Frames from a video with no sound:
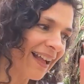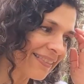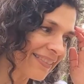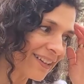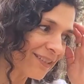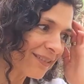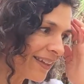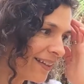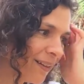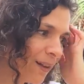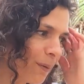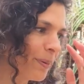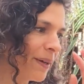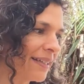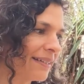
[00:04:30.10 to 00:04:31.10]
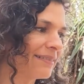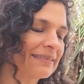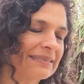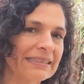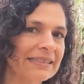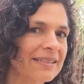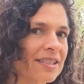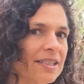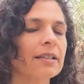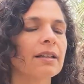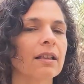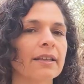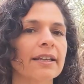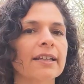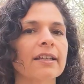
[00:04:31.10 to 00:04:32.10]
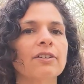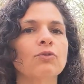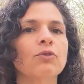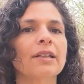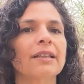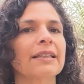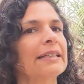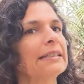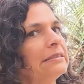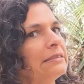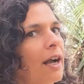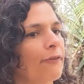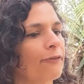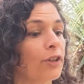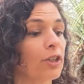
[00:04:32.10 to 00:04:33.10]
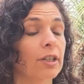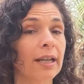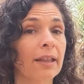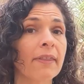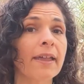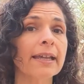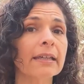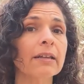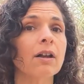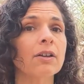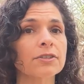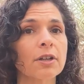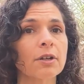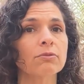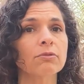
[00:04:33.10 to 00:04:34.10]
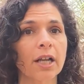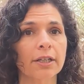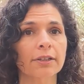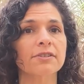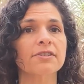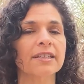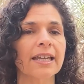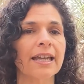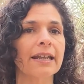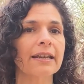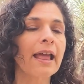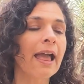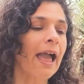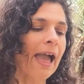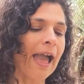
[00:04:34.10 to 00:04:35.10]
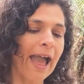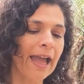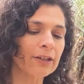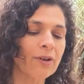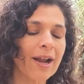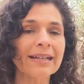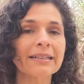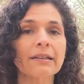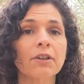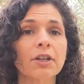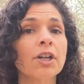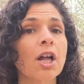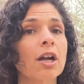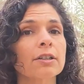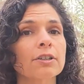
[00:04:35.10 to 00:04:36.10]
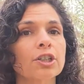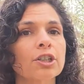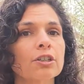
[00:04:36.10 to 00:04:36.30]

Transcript: they're little, but still, they can really not feel good. And they can also cut your skin. And granted, they're not gonna